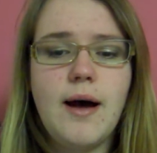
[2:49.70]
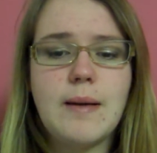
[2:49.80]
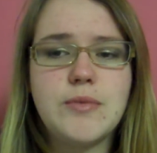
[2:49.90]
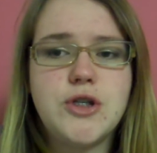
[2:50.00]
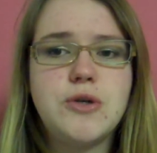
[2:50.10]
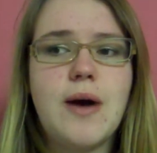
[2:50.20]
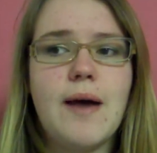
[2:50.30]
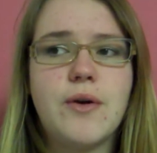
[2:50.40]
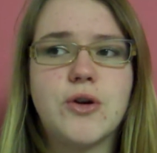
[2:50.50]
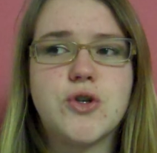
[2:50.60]
um, to
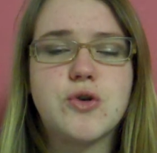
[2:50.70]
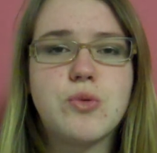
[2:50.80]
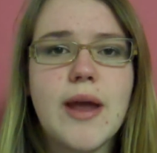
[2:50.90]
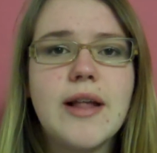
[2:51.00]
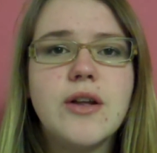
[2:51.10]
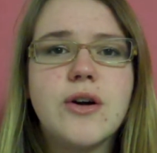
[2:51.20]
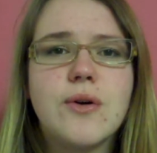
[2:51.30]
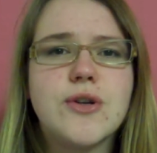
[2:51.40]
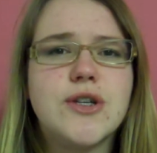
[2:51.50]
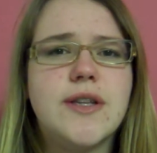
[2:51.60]
either a trailer
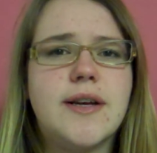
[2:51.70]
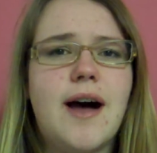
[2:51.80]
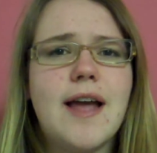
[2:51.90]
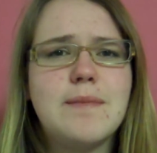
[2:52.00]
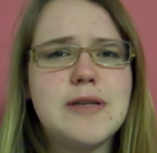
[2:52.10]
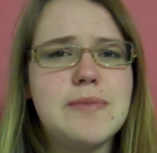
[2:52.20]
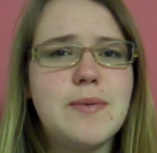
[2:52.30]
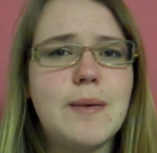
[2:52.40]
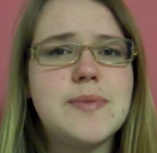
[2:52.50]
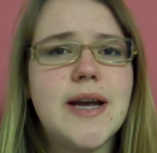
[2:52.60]
or to the IMDb
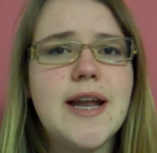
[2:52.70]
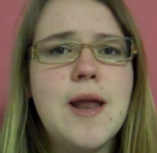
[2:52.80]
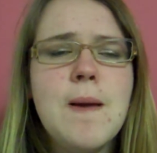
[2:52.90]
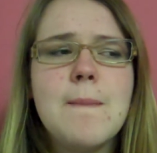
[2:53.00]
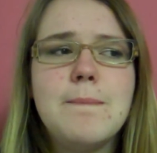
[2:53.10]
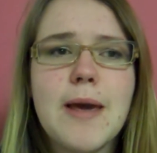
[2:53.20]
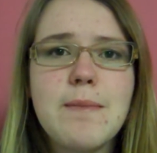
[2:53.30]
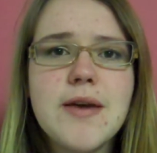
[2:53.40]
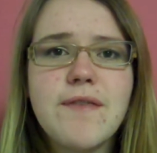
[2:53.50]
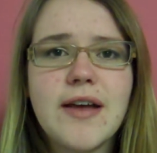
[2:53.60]
website.
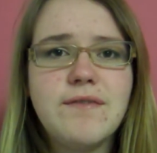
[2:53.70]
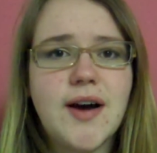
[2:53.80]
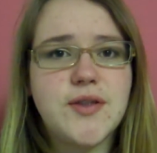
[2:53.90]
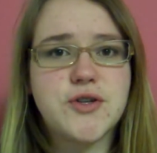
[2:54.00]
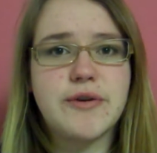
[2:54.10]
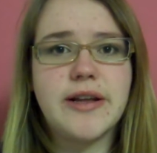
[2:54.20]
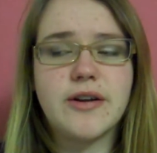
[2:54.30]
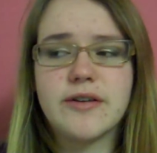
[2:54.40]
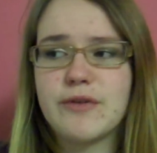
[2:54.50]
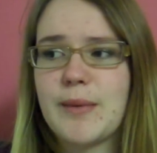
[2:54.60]
Maybe if I can find the
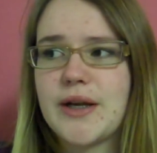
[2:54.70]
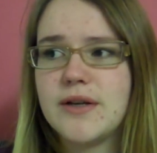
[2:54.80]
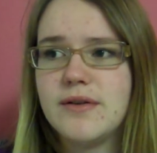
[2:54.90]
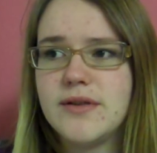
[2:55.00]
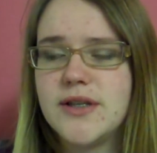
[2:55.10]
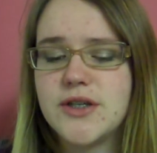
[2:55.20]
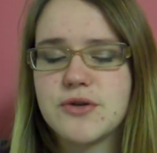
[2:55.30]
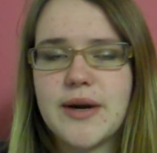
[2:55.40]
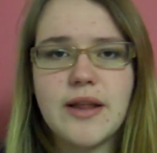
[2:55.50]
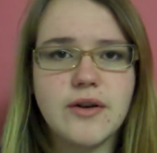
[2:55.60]
trailer from like the
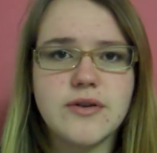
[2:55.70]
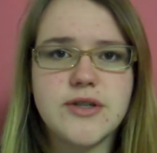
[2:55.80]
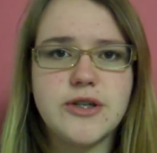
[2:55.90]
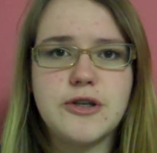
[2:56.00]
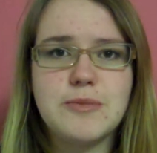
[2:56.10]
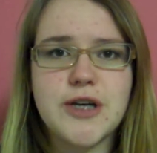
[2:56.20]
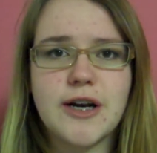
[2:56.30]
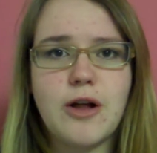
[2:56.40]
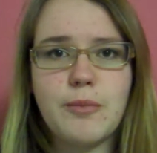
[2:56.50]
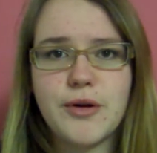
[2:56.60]
trailers YouTube
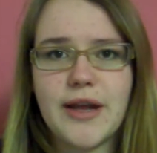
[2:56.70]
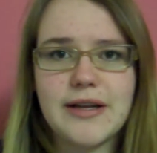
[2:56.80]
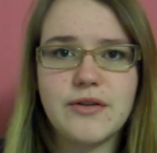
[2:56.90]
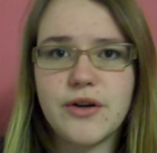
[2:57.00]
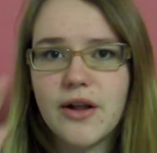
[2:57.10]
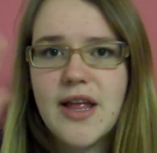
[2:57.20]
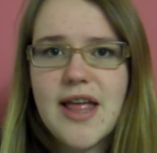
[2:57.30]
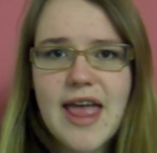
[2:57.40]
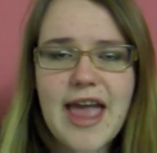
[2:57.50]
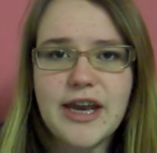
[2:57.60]
channel, I'll put like a little
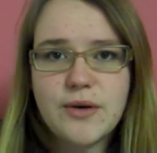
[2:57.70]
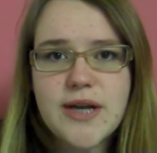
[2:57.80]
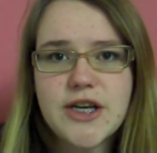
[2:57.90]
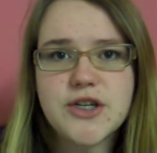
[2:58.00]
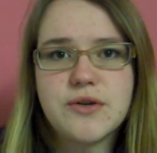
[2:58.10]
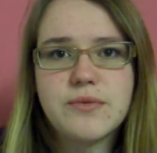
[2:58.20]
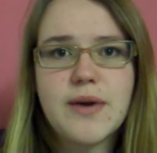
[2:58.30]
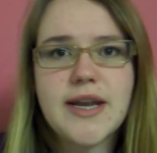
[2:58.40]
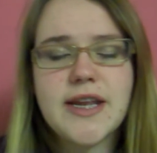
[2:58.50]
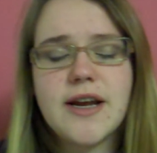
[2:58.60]
annotation
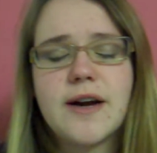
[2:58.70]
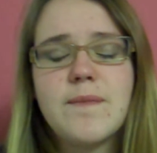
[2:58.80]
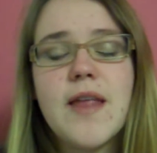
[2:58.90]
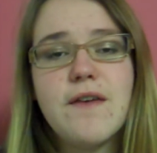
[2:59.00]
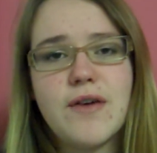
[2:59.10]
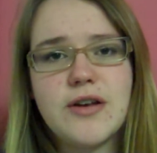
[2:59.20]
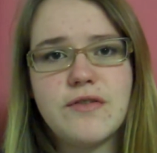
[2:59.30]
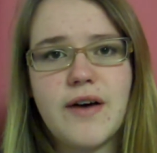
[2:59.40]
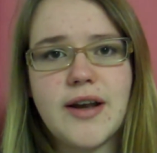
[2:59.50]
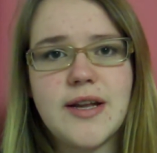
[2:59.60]
right here if I do
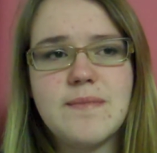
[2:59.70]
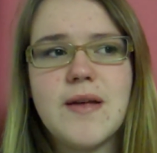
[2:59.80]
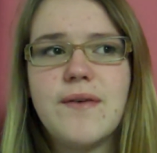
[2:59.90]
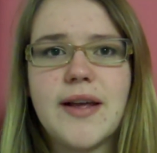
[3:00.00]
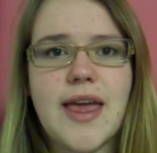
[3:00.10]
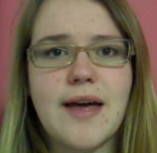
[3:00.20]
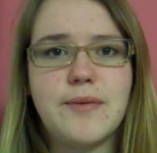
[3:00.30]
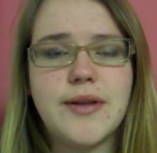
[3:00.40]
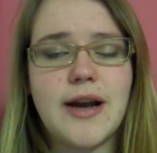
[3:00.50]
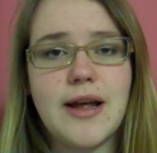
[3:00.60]
find it. If I can't,
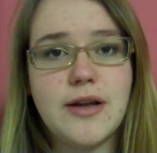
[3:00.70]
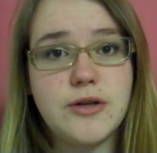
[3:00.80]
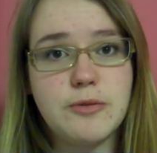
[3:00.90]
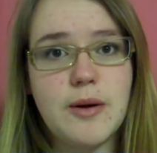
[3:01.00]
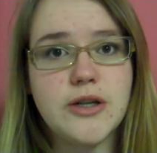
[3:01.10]
well then I, I do